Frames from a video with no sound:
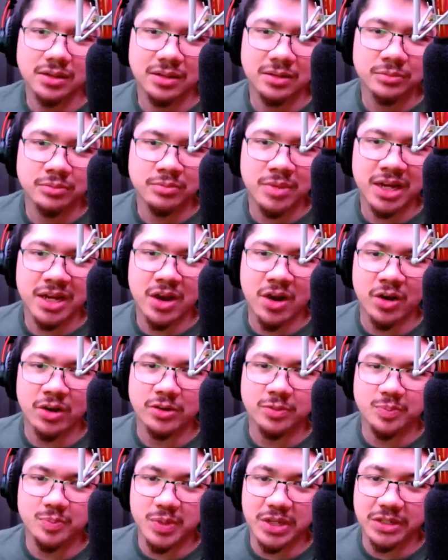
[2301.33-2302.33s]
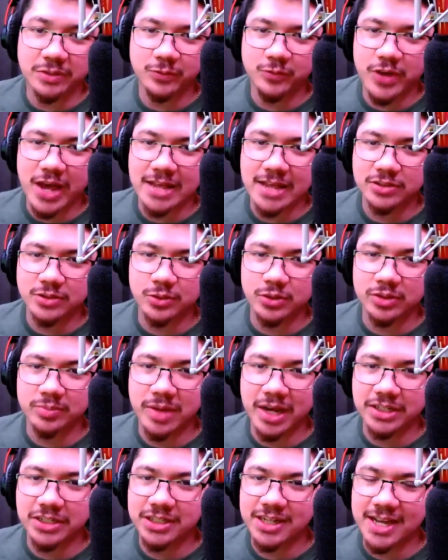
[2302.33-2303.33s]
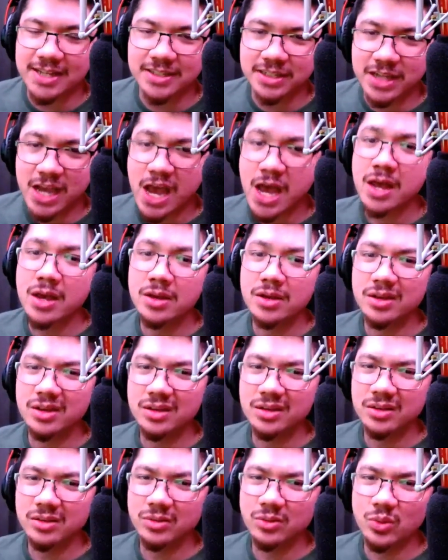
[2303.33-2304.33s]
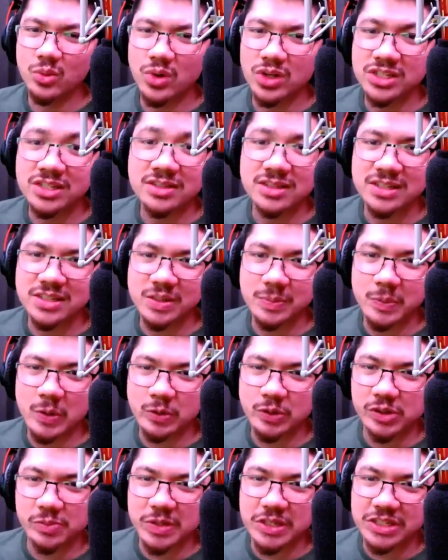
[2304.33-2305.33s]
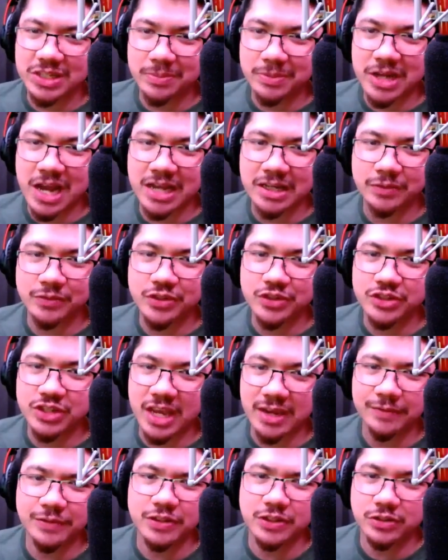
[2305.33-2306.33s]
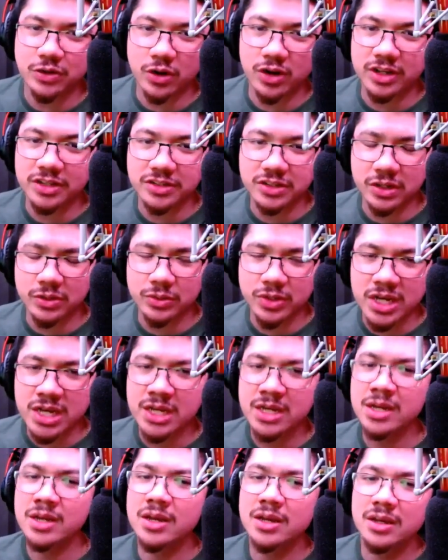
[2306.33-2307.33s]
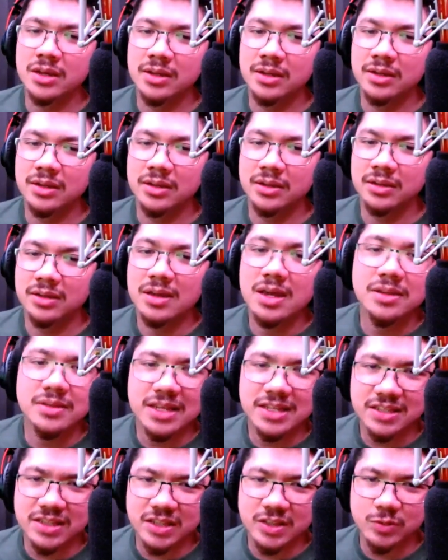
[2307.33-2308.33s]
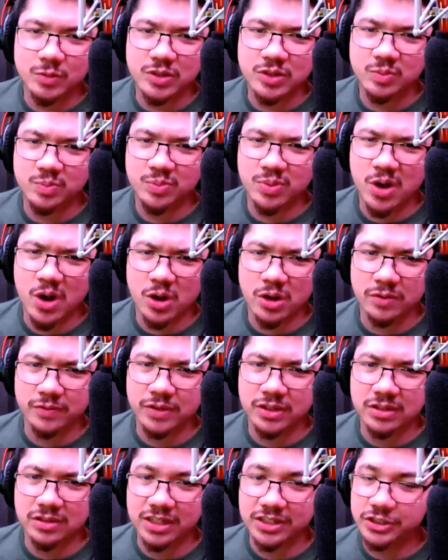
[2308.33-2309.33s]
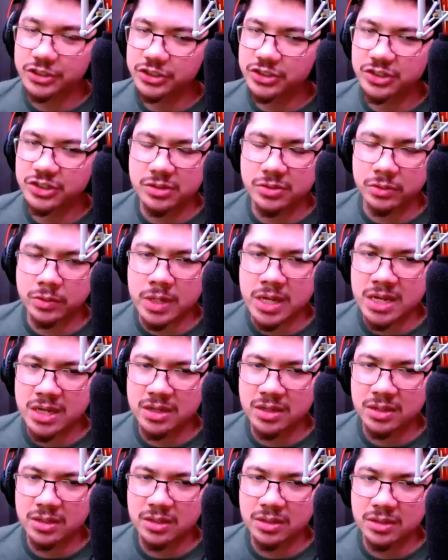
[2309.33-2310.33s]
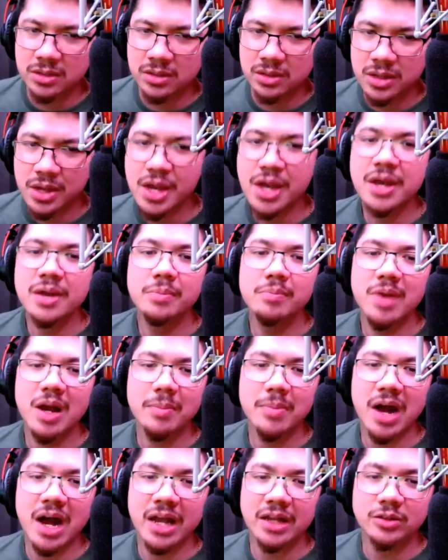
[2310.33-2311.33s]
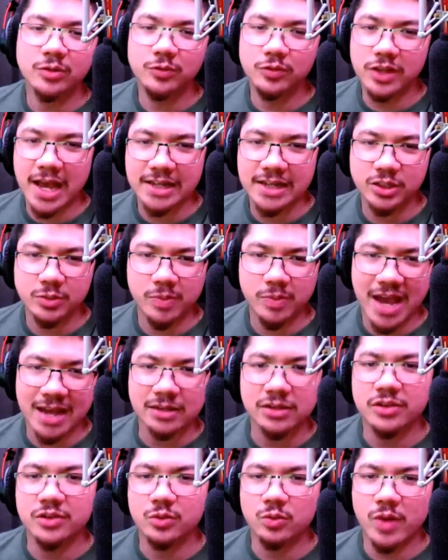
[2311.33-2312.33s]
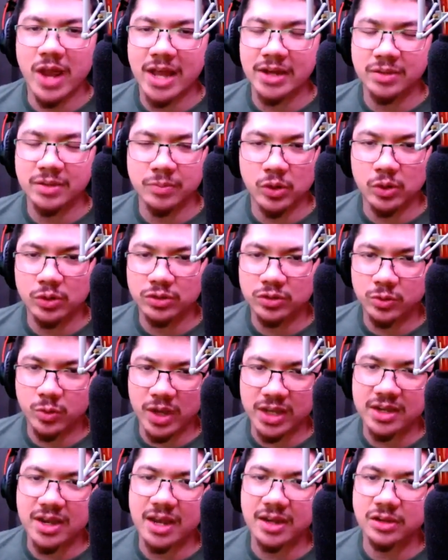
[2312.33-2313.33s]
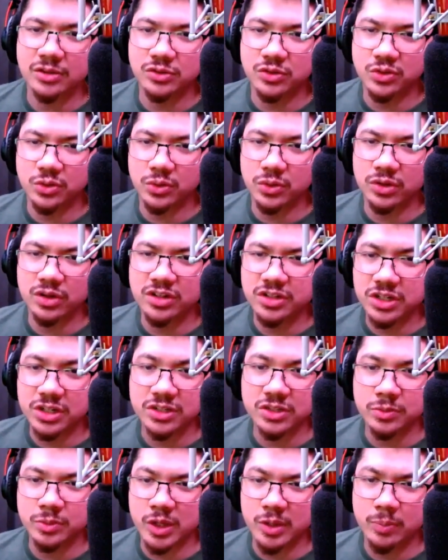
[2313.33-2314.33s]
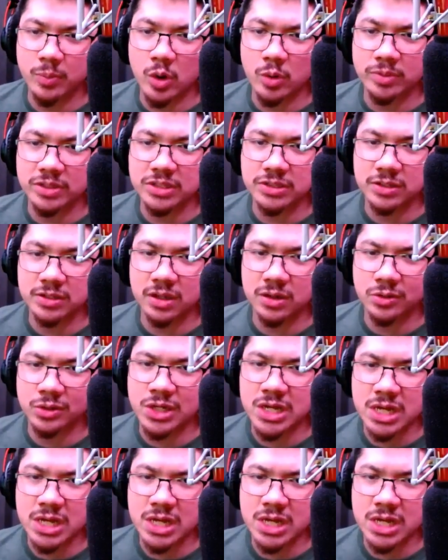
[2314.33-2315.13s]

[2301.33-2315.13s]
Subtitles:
My heart beat faster in my chest. Wasn't this supposed to be some kind of safe starting zone? Unless this was part of the glitch, too. My mind flashed back to the random earthquake I'd endured just moments ago.